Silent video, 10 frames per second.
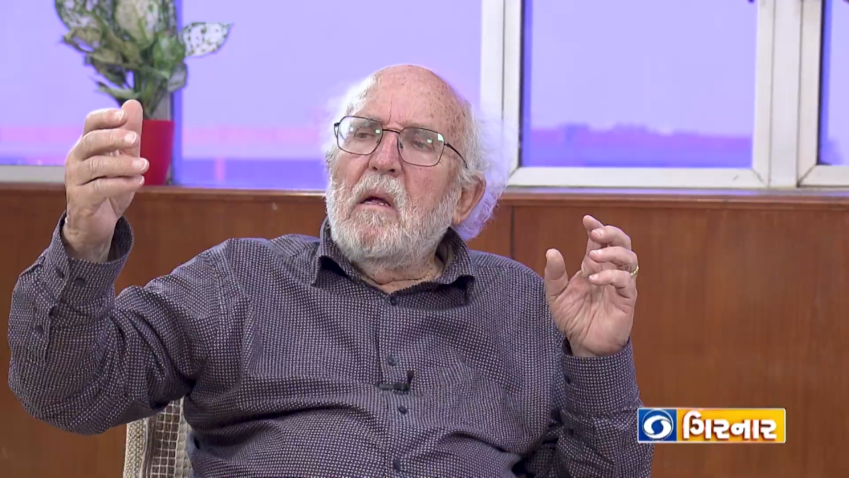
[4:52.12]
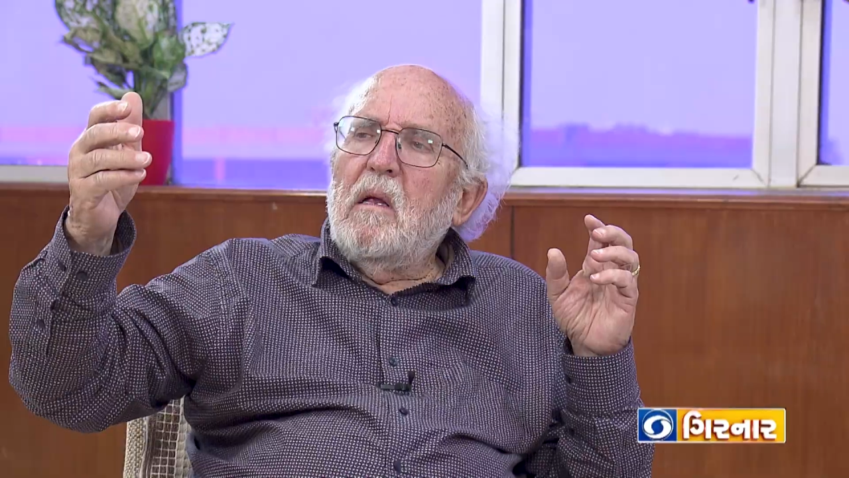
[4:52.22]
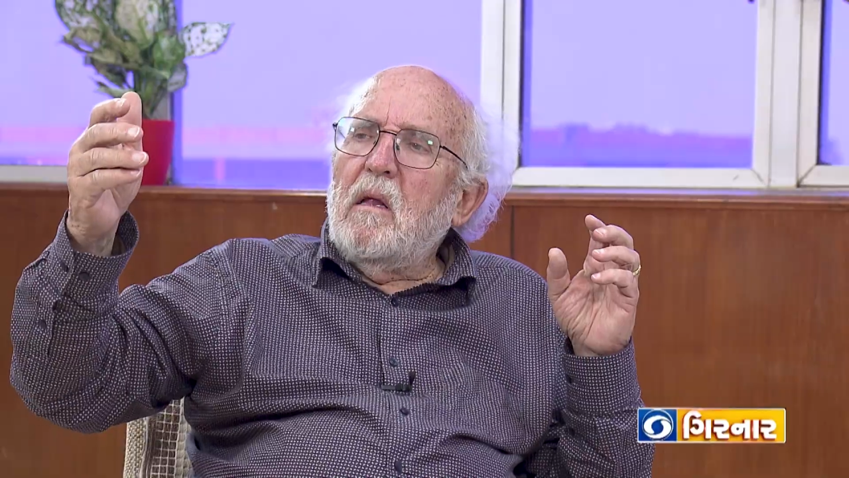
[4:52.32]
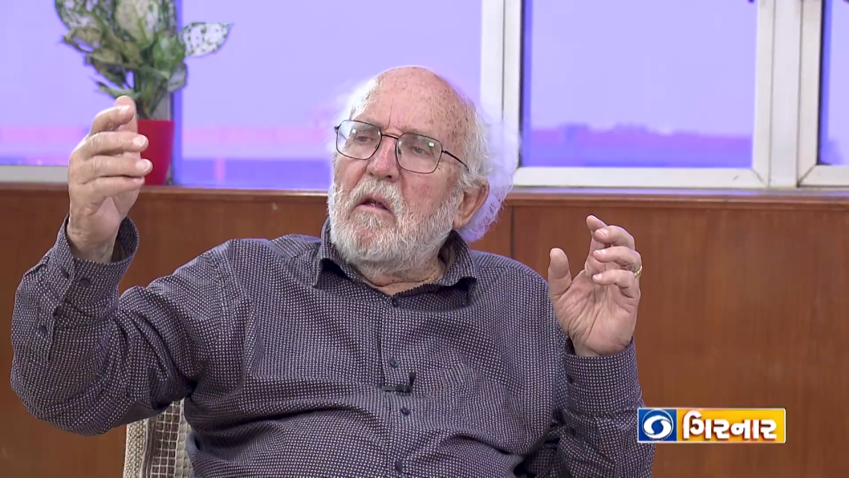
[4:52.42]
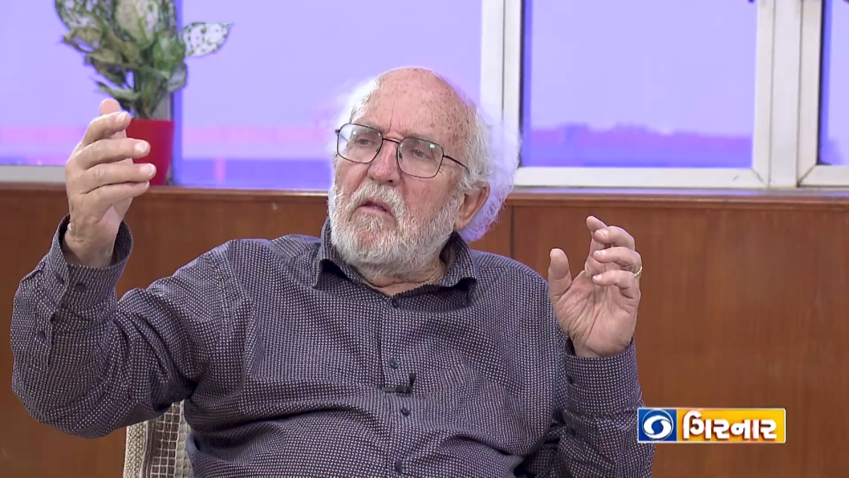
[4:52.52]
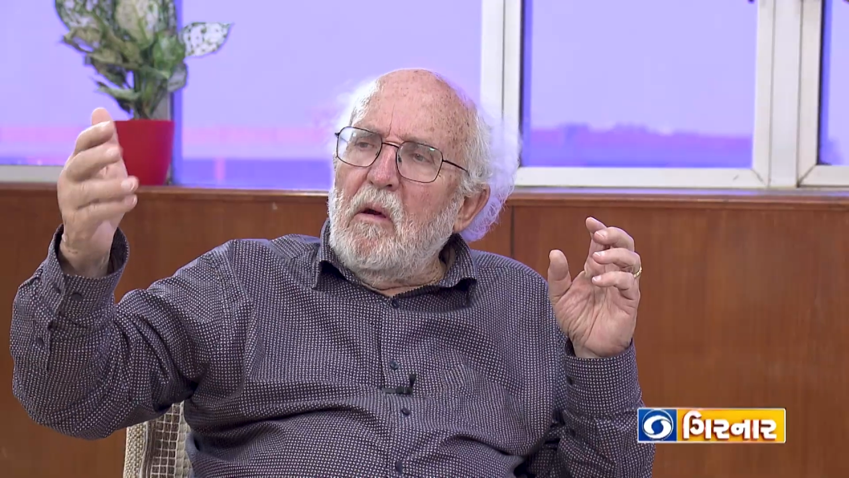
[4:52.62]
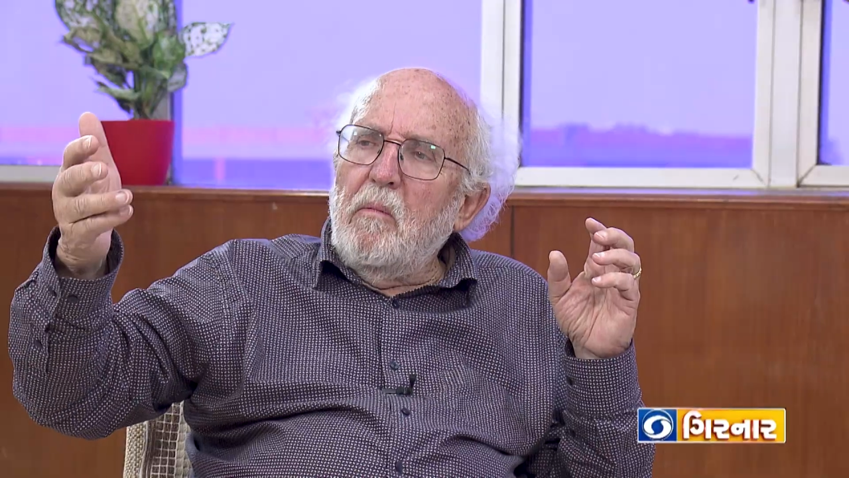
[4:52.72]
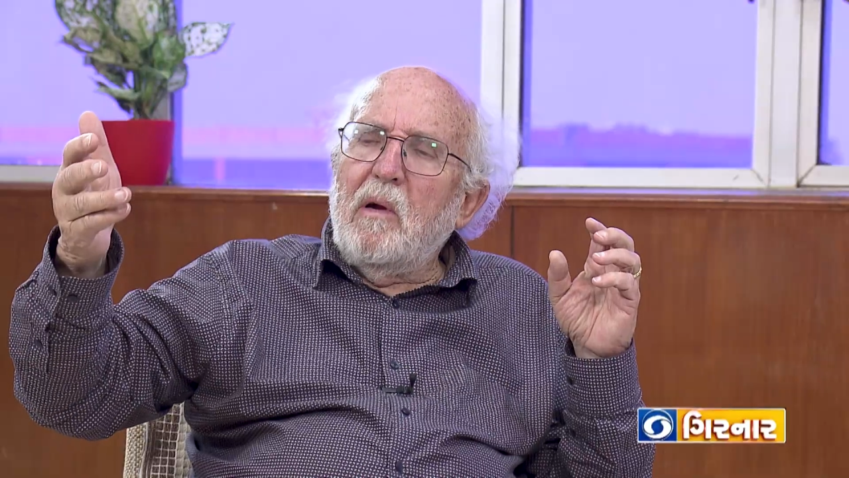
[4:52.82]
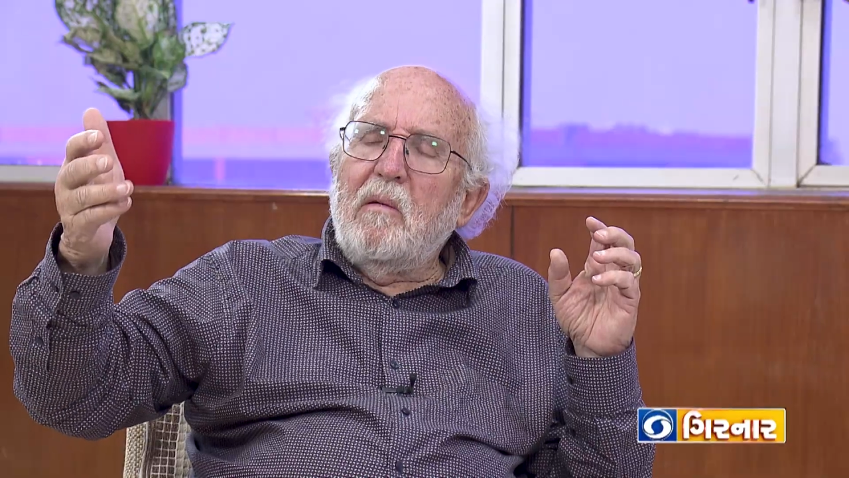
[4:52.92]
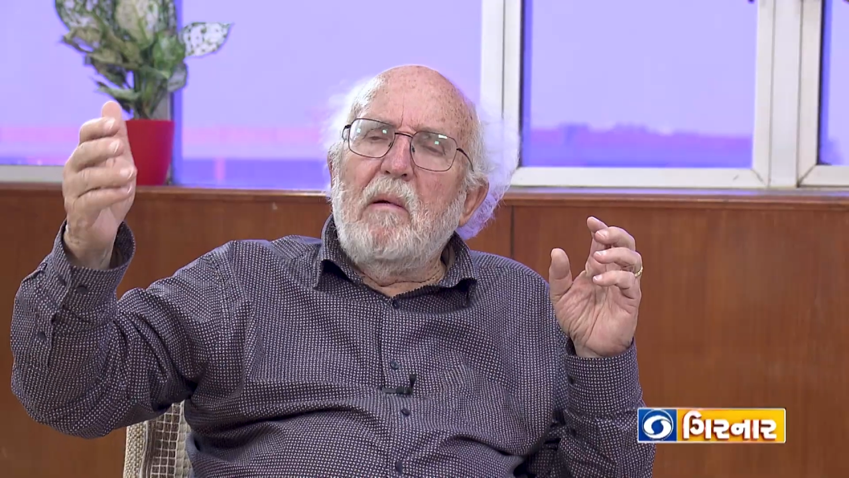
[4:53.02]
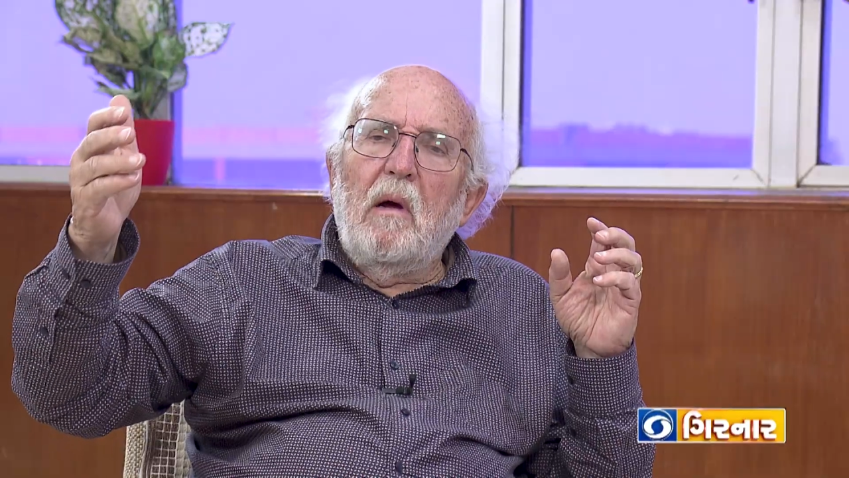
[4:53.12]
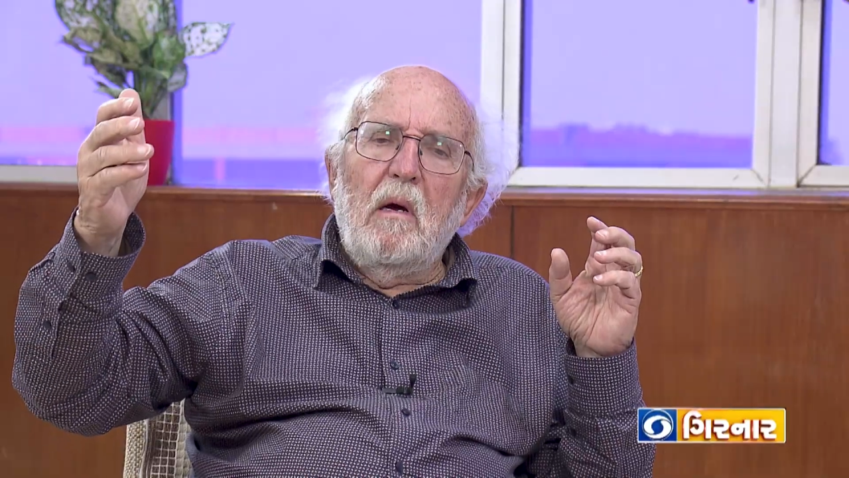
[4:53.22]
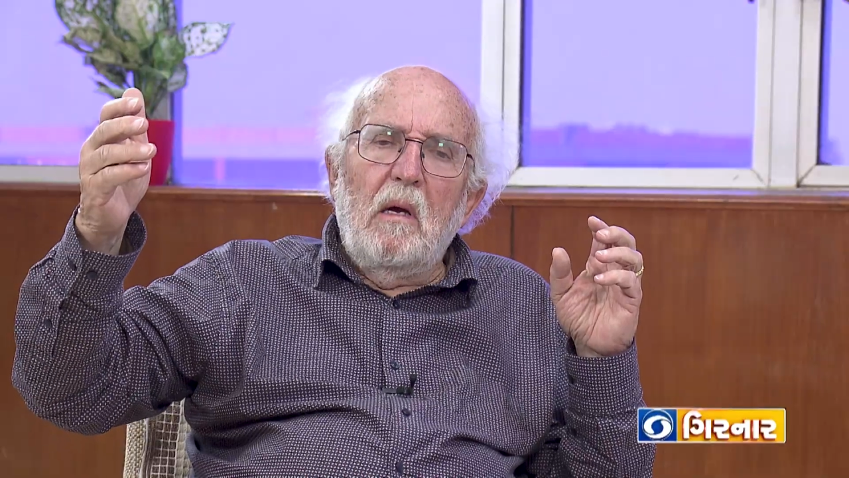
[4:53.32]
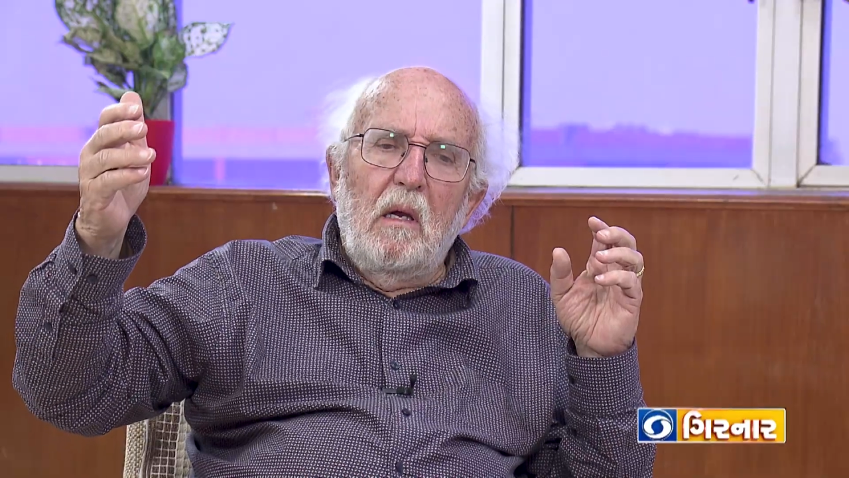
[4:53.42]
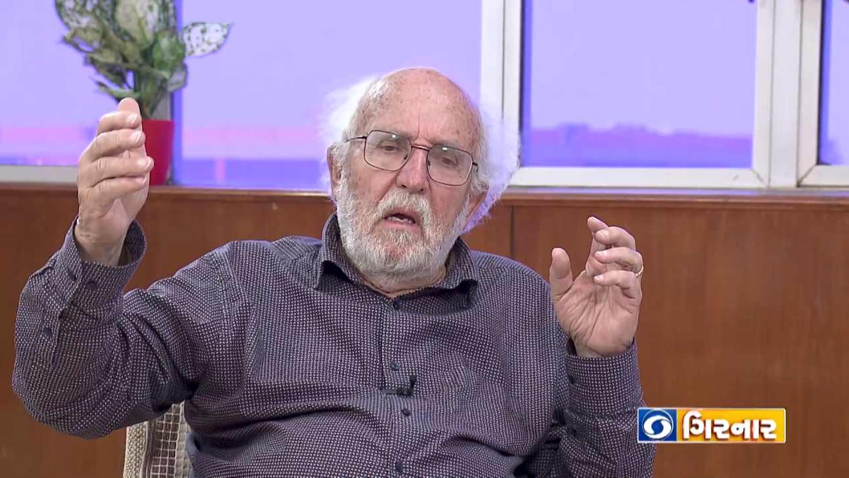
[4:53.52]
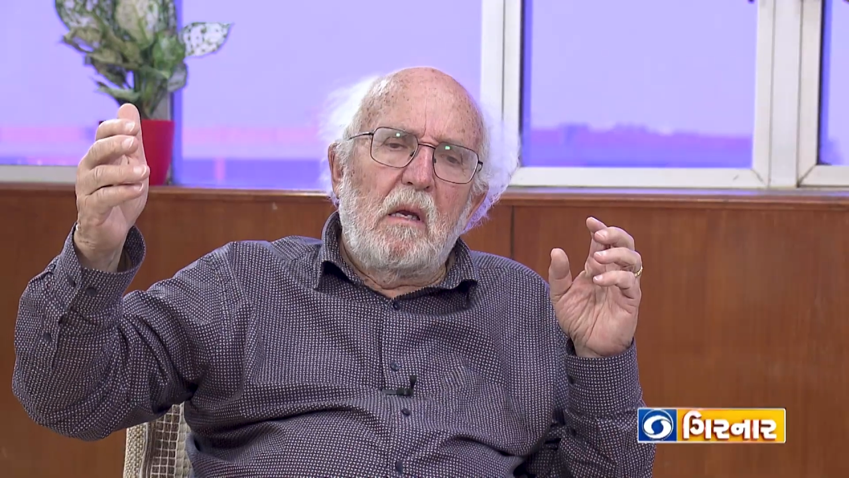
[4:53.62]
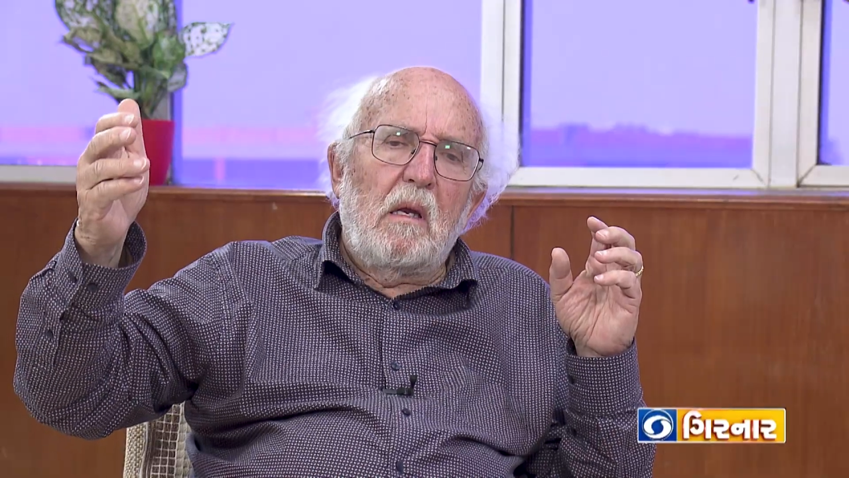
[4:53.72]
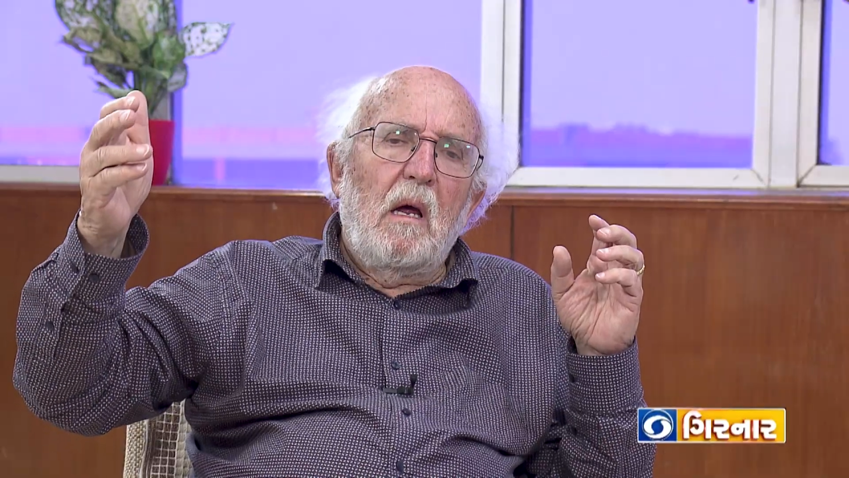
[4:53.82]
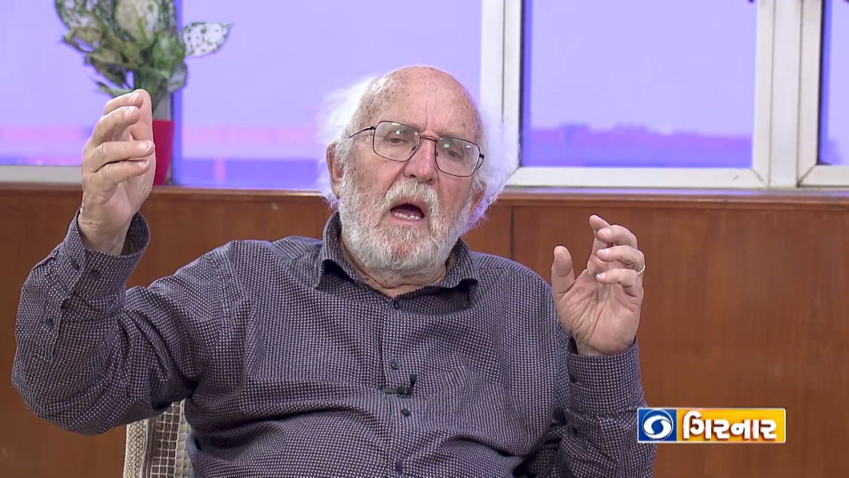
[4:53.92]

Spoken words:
that the temperature is